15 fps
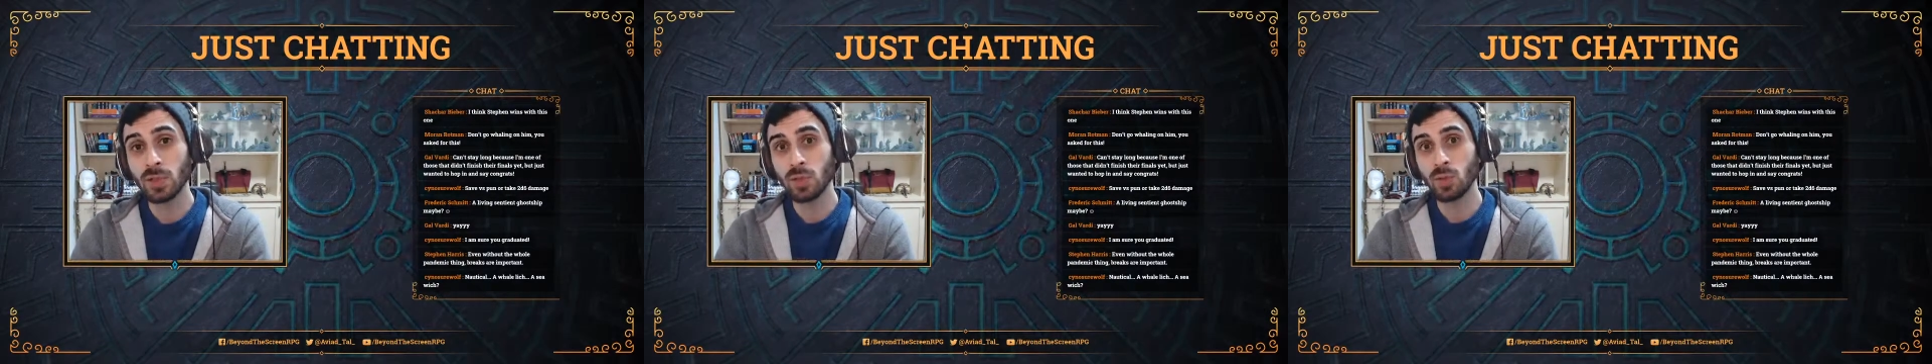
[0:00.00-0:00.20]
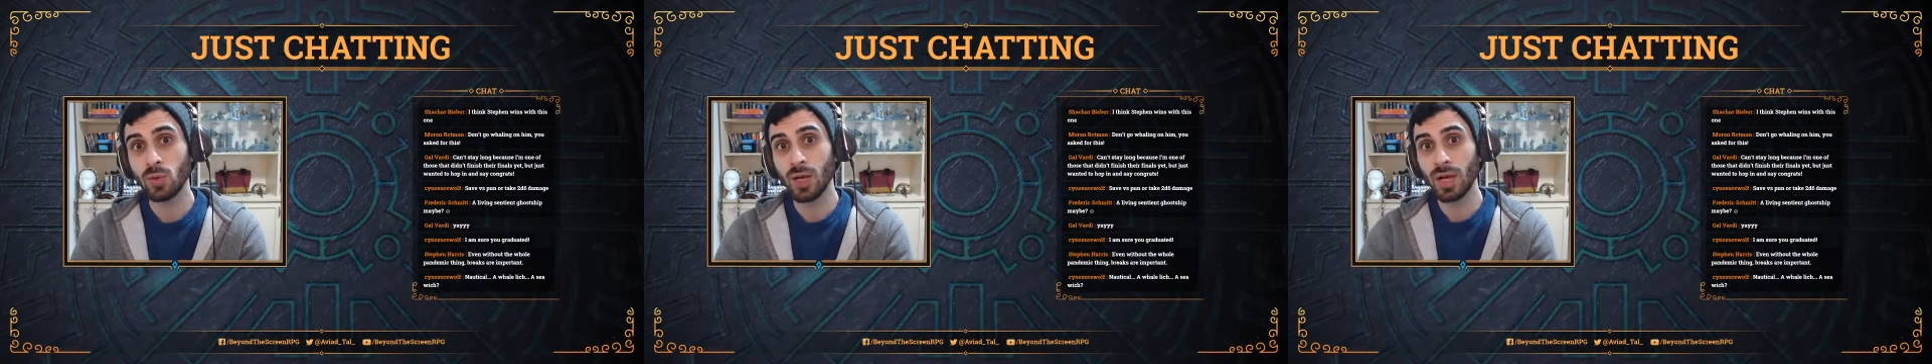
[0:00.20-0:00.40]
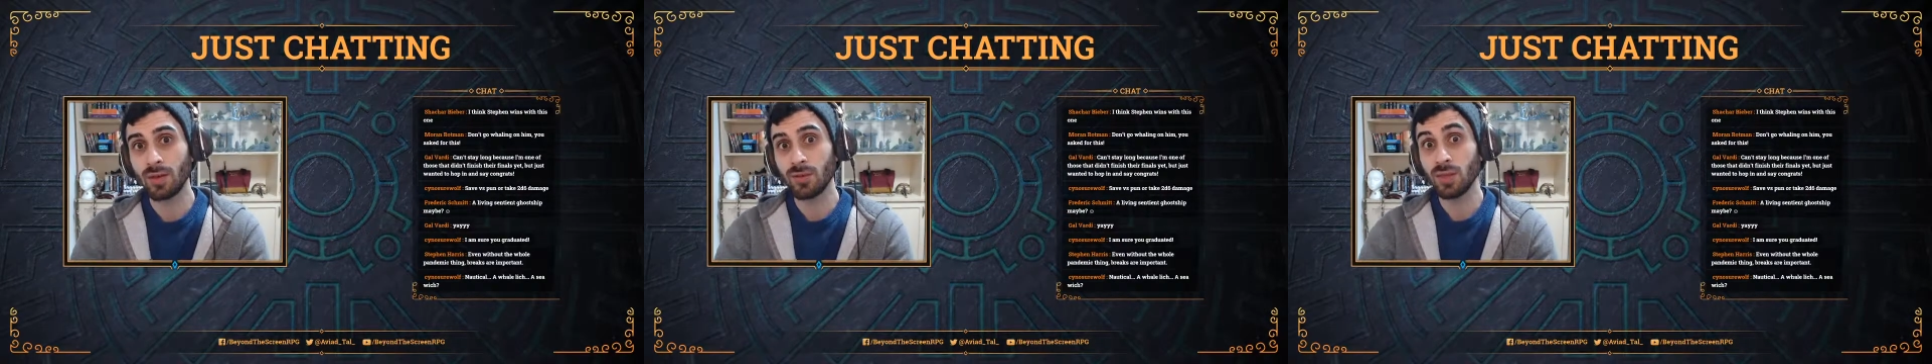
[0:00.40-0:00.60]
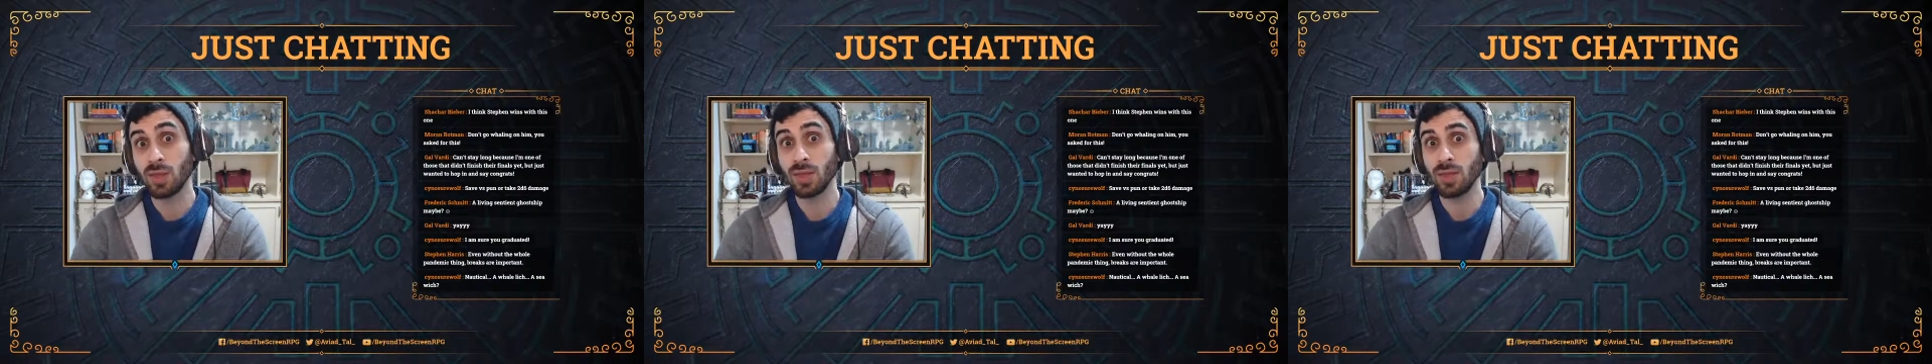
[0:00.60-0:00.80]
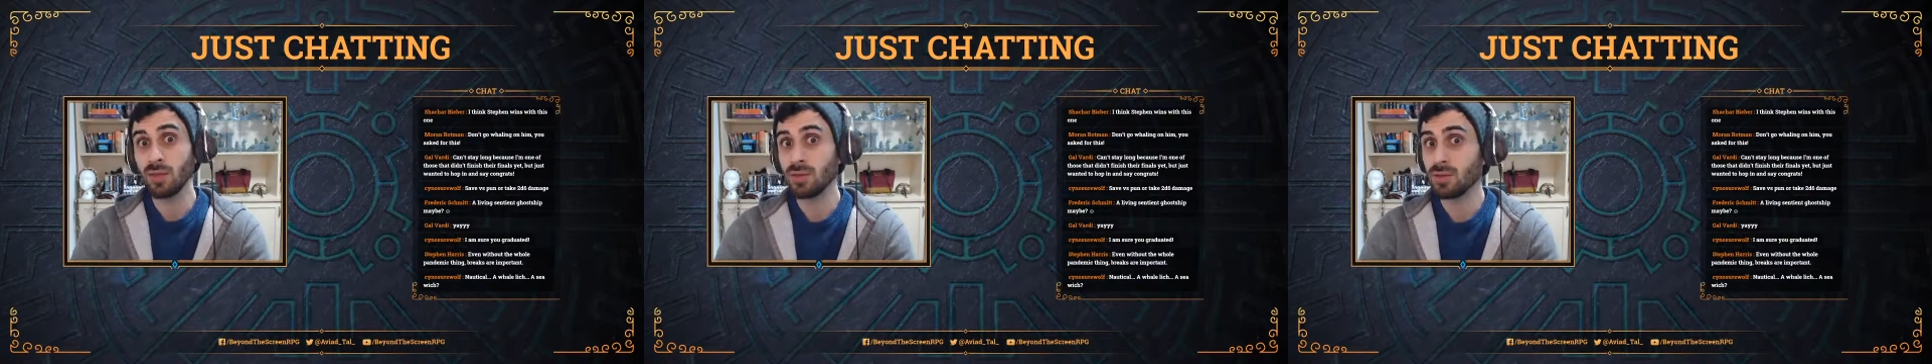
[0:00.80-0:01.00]
to have
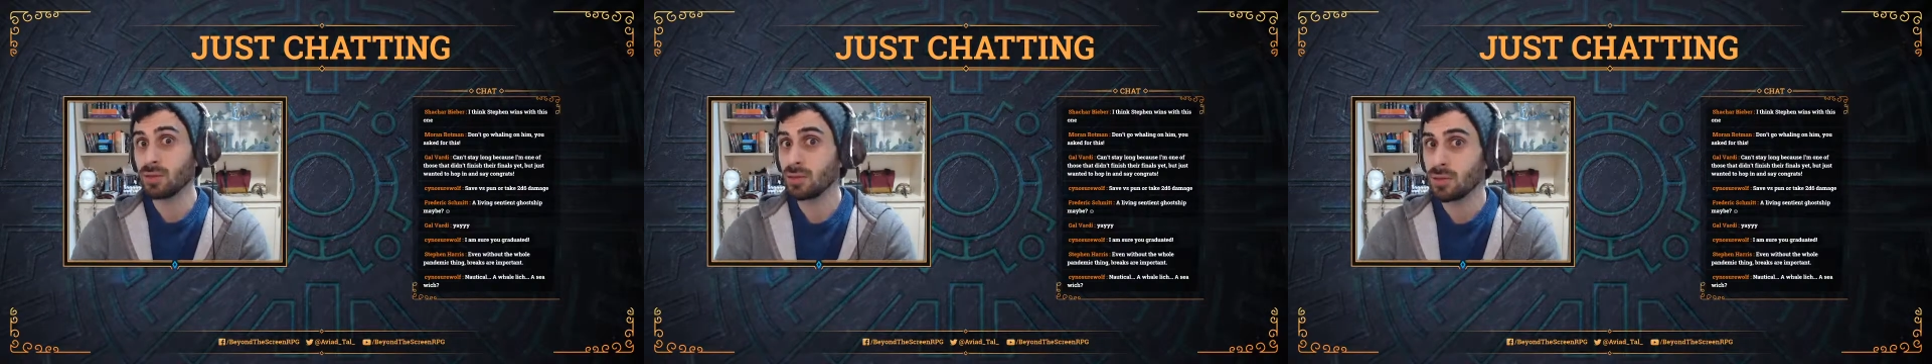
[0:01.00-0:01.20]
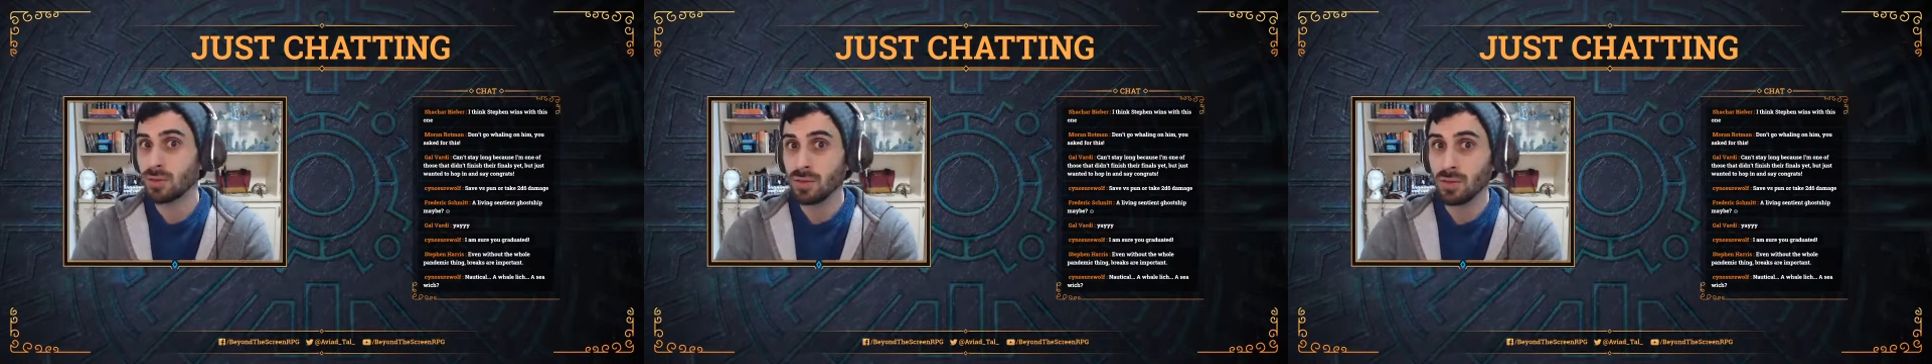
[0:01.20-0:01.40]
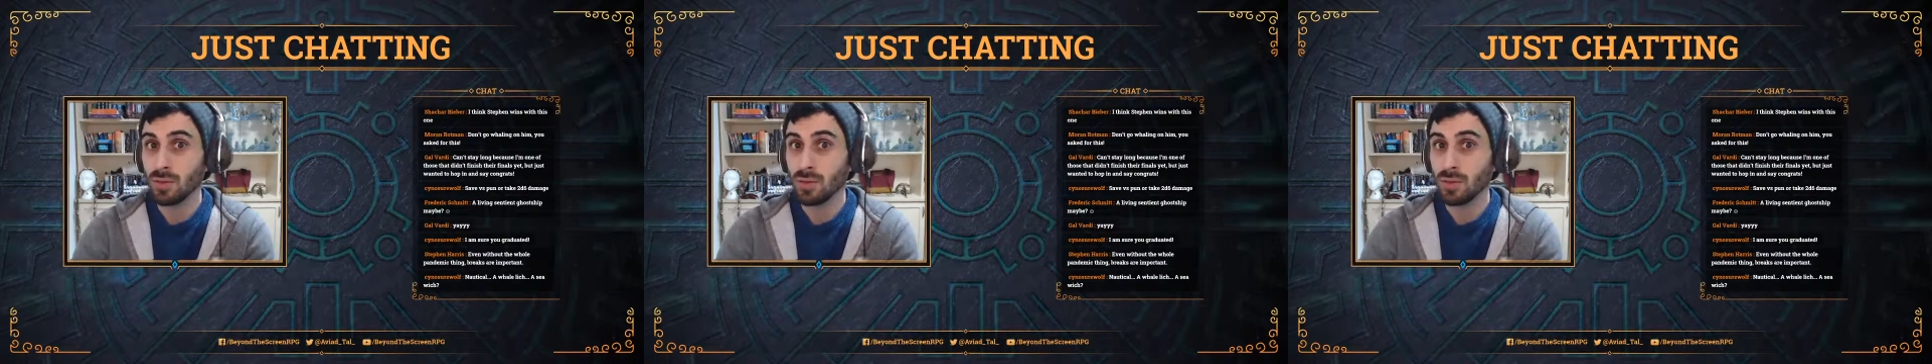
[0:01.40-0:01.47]
these,